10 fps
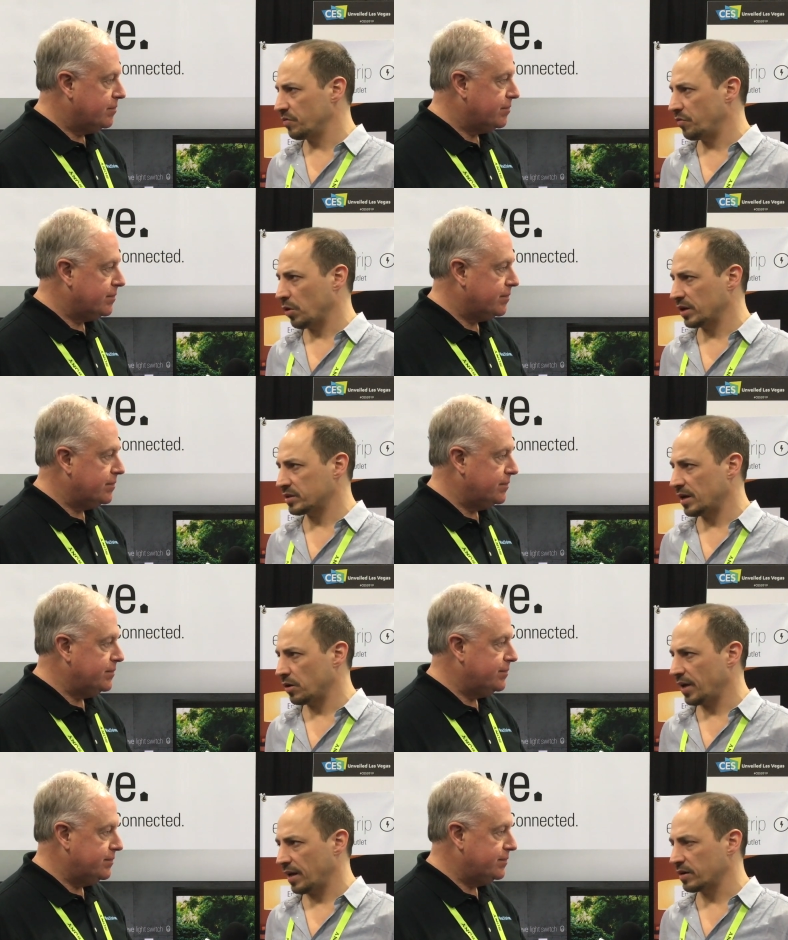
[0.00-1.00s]
Speaker 1: volatile
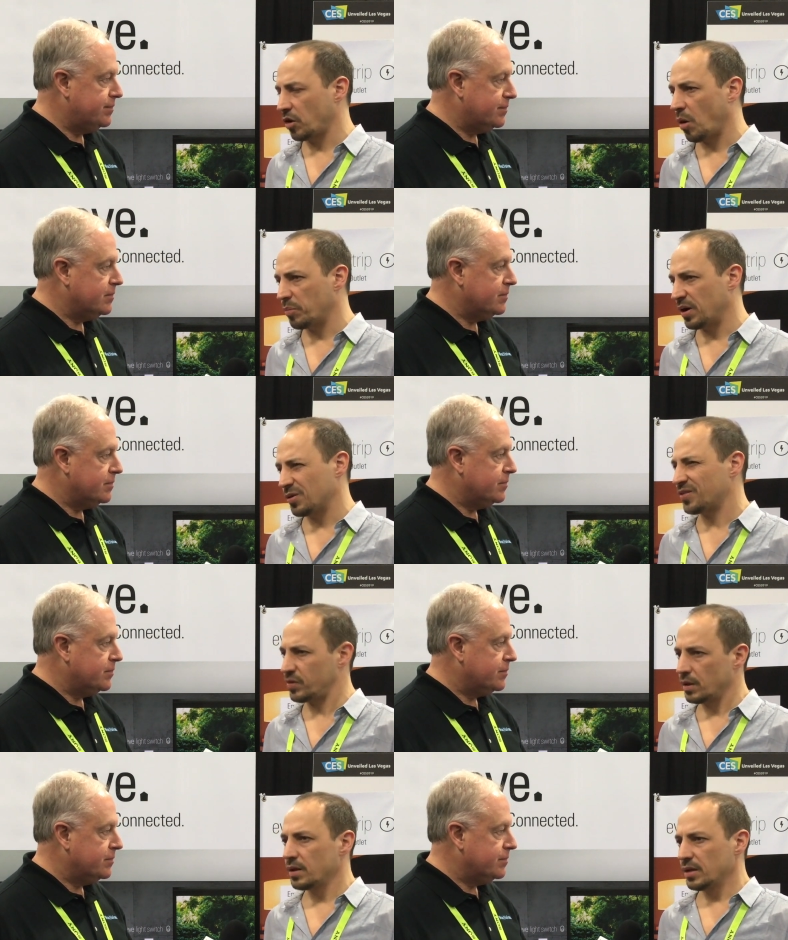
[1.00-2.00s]
organic compounds.
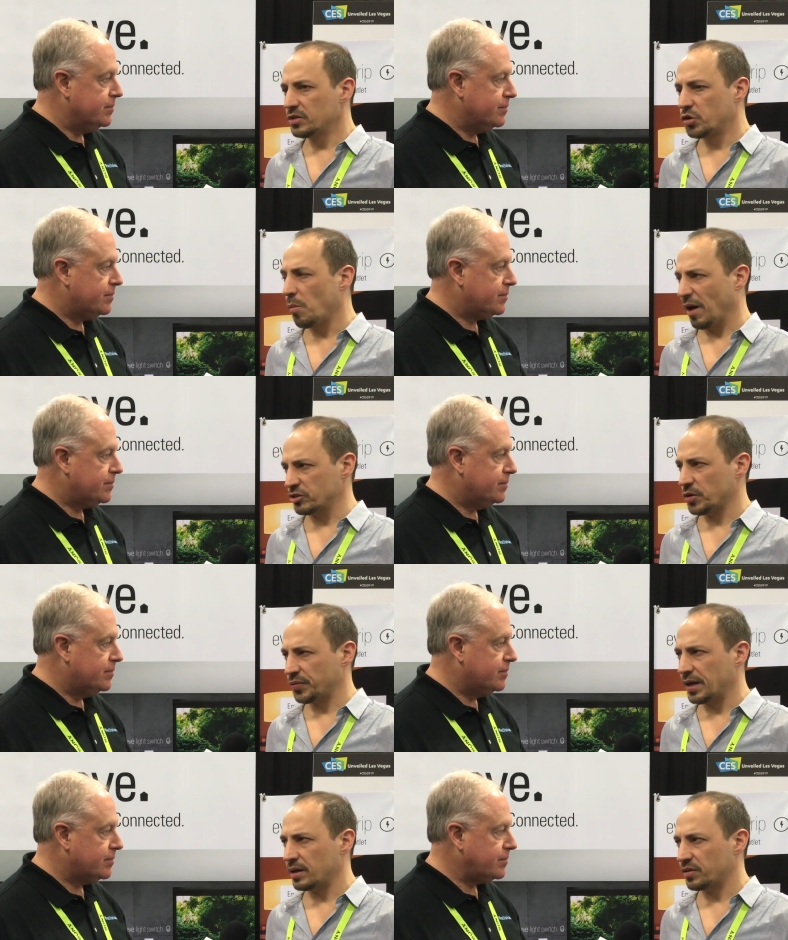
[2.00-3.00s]
Too much of
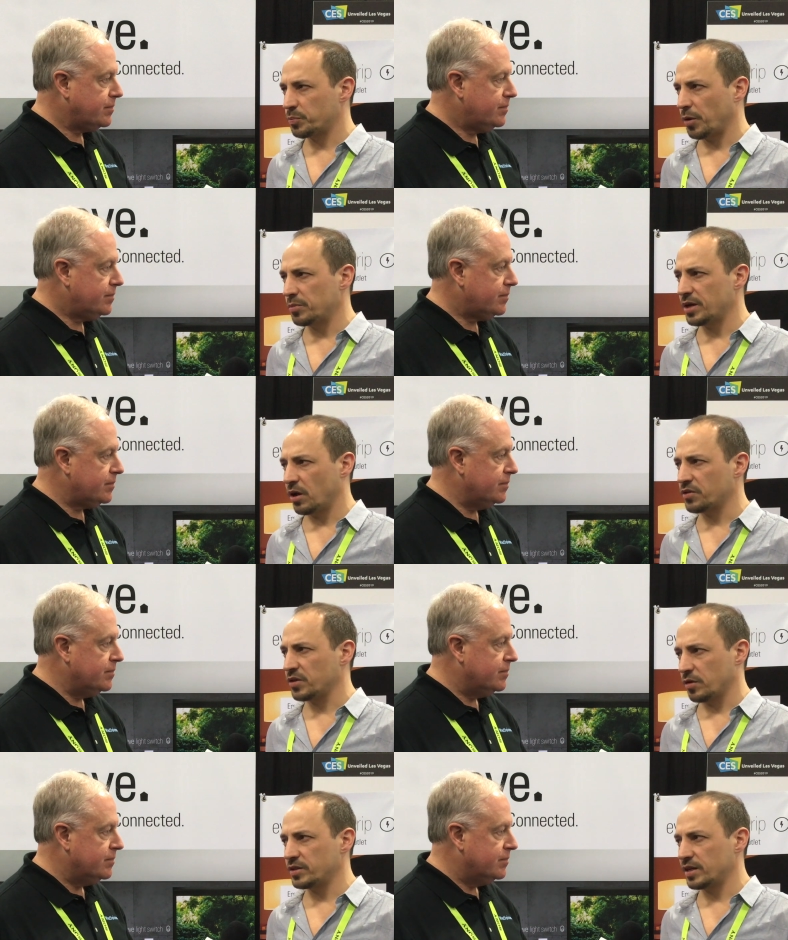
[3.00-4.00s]
that is probably also
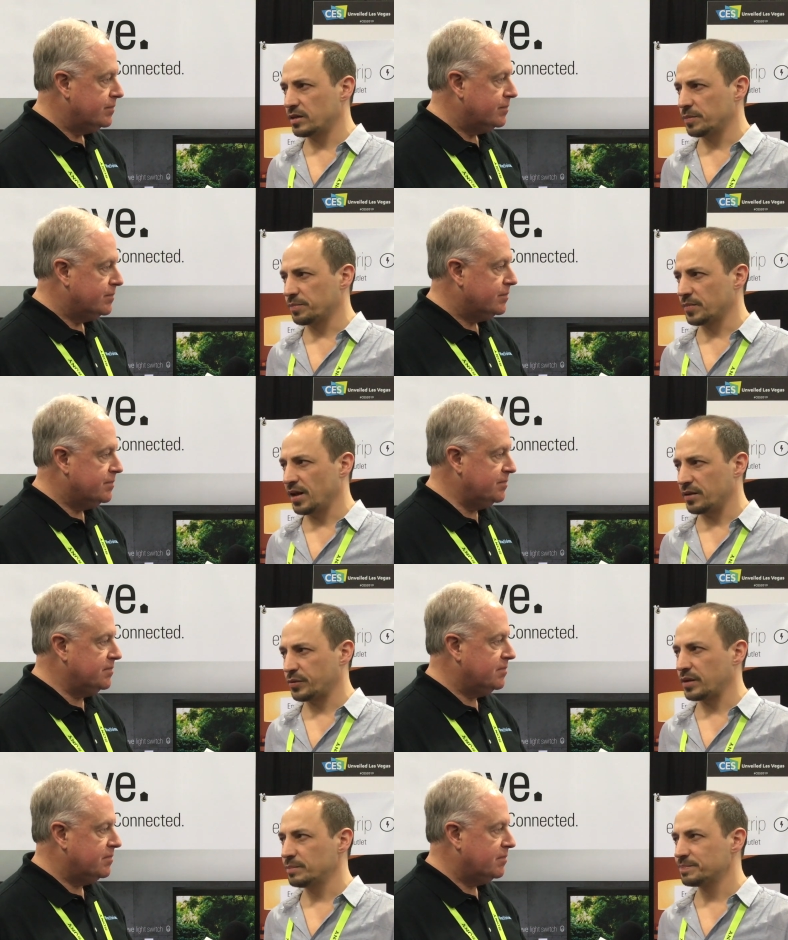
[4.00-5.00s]
not
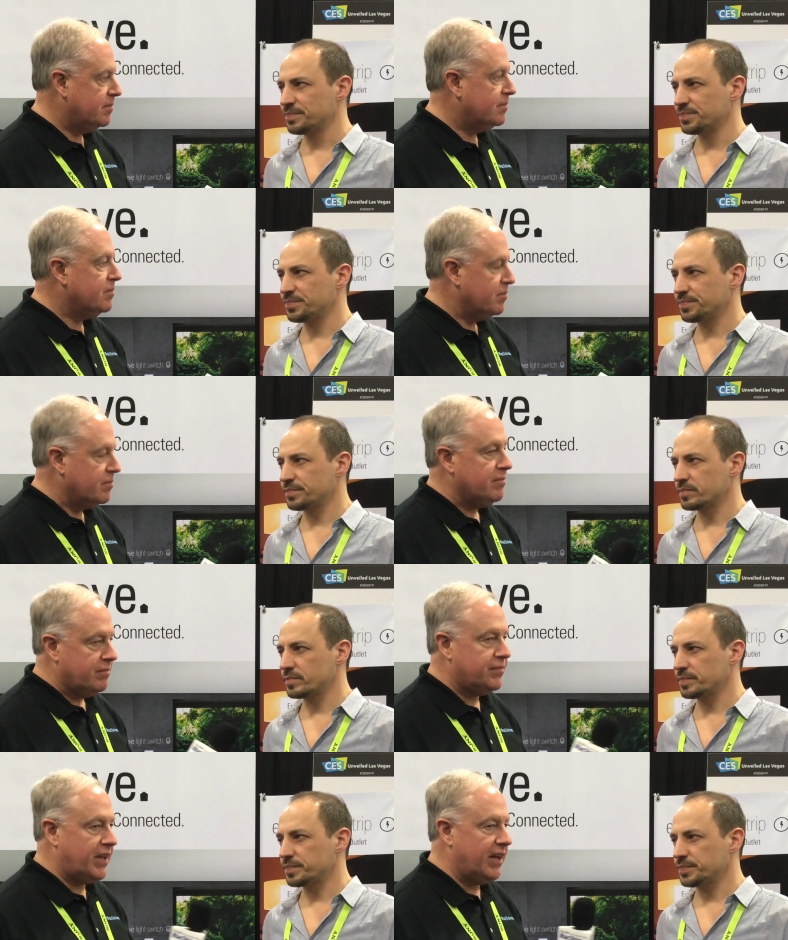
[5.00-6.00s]
healthy.
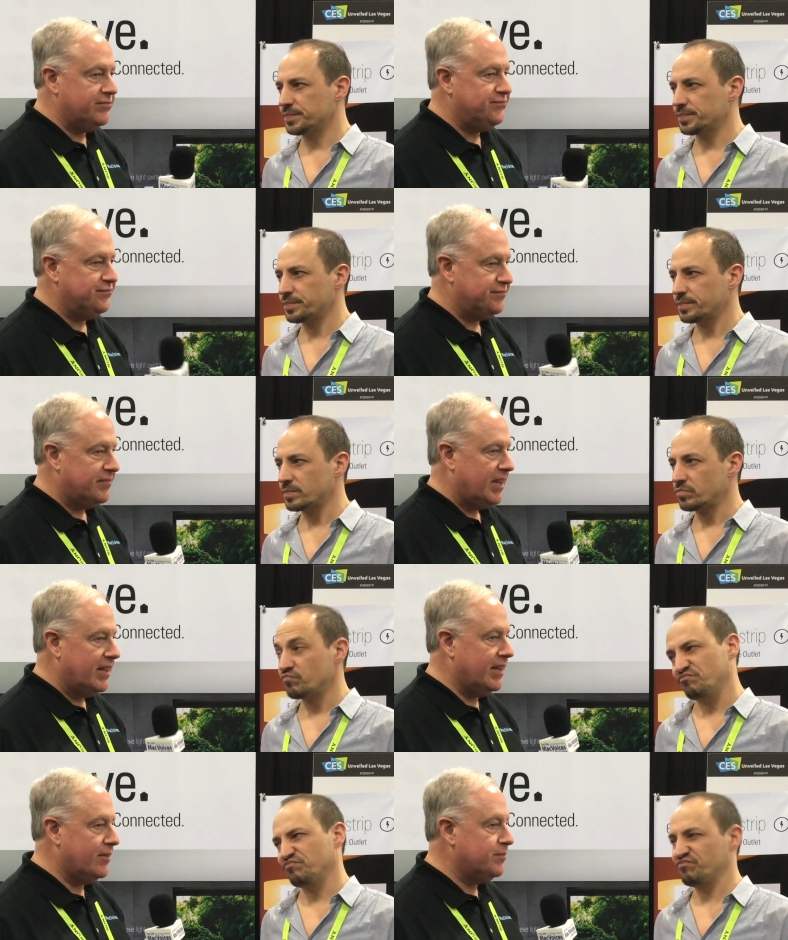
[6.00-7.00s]
Speaker 2: Yeah.
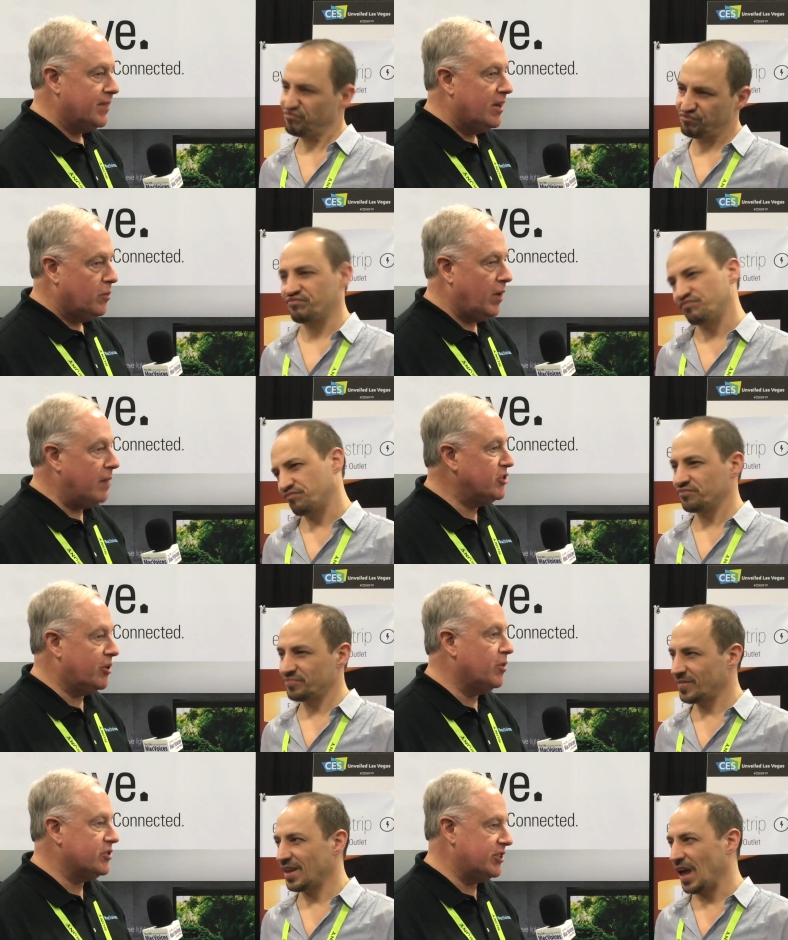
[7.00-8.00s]
Speaker 1: Yeah, well, I'm sure
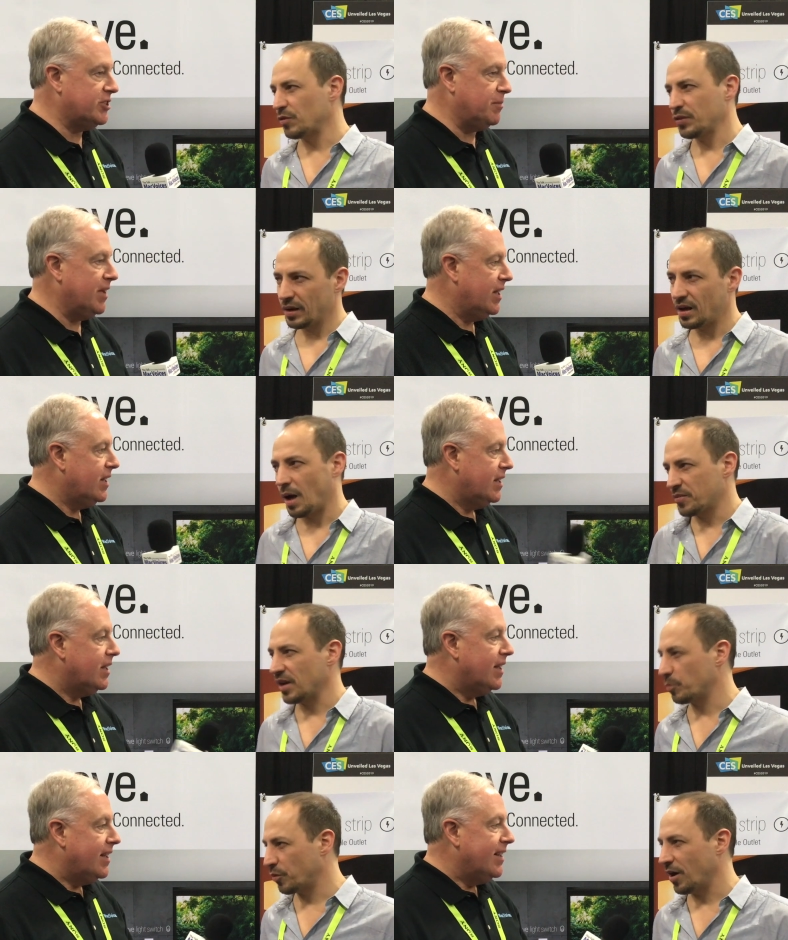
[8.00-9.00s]
we'll see Everything comes
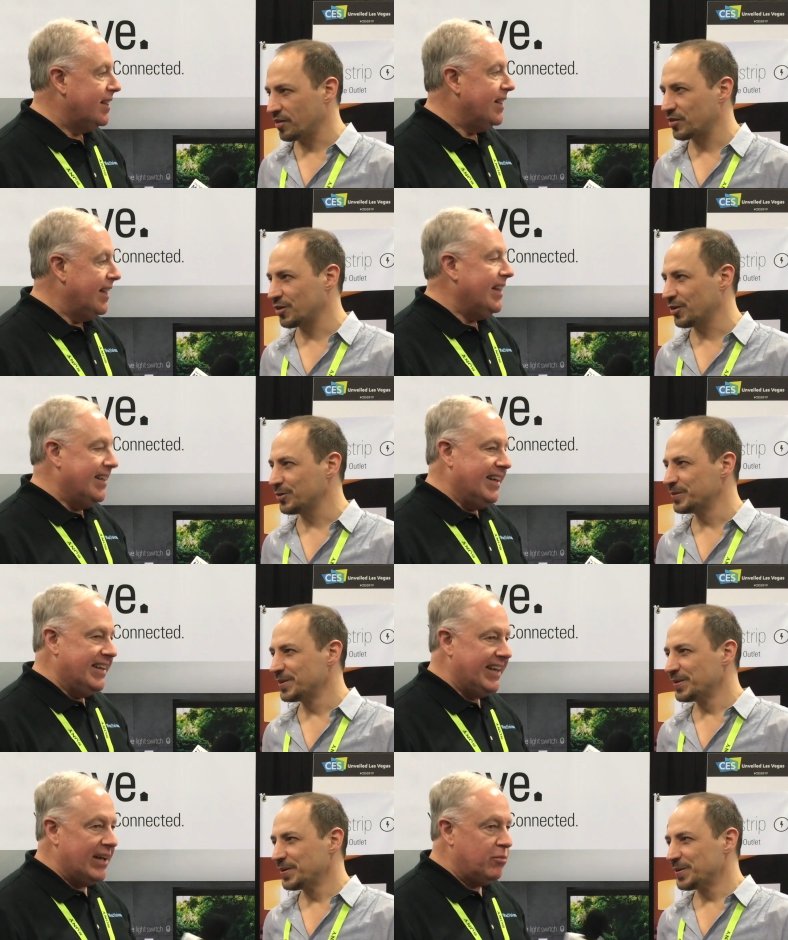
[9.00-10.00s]
at a price, you know.
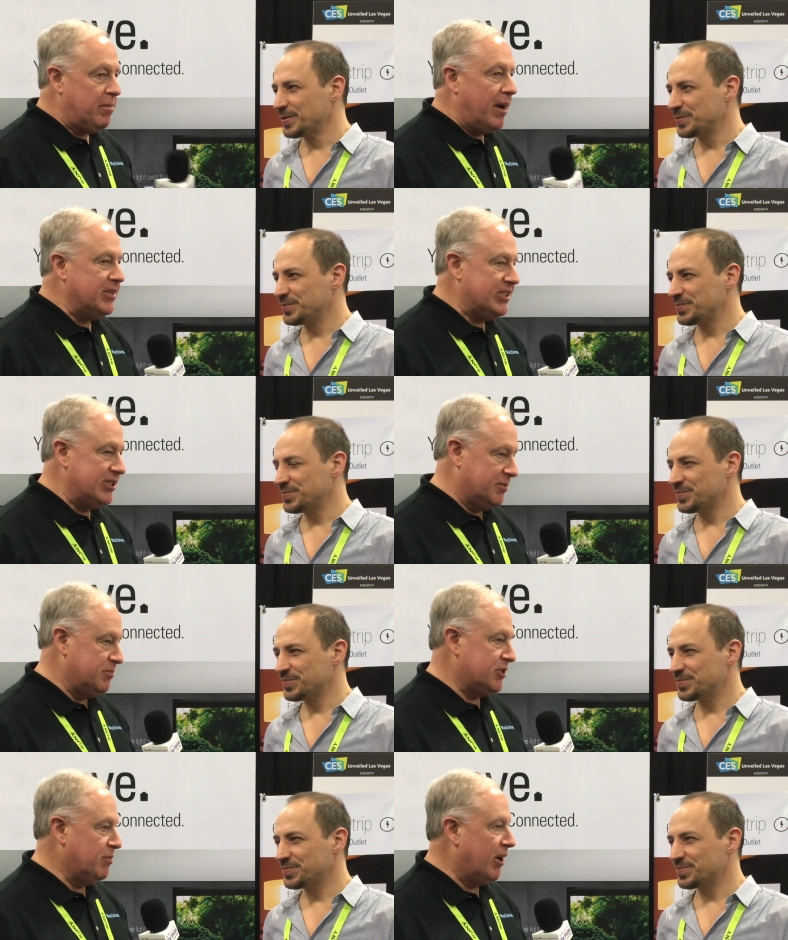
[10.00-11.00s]
Speaker 2: Yeah, and we'll probably see some
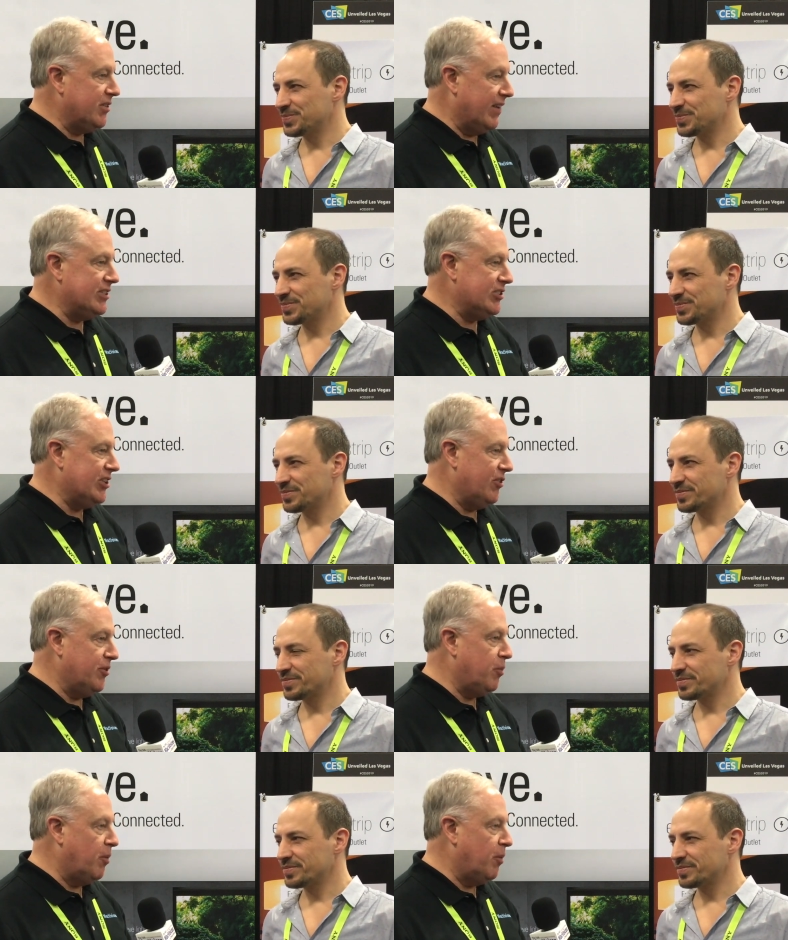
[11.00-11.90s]
smart devices here that